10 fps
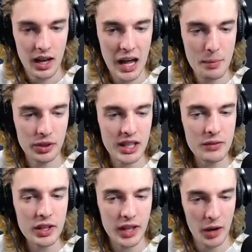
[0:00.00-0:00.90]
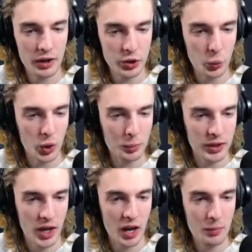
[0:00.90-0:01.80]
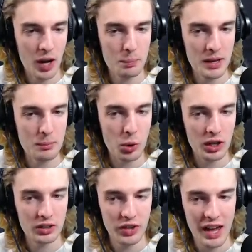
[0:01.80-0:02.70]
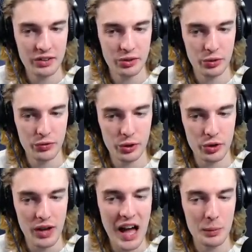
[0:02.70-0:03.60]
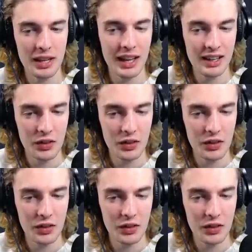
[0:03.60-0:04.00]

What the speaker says: I believe the character will become a bit more intense the further on we get into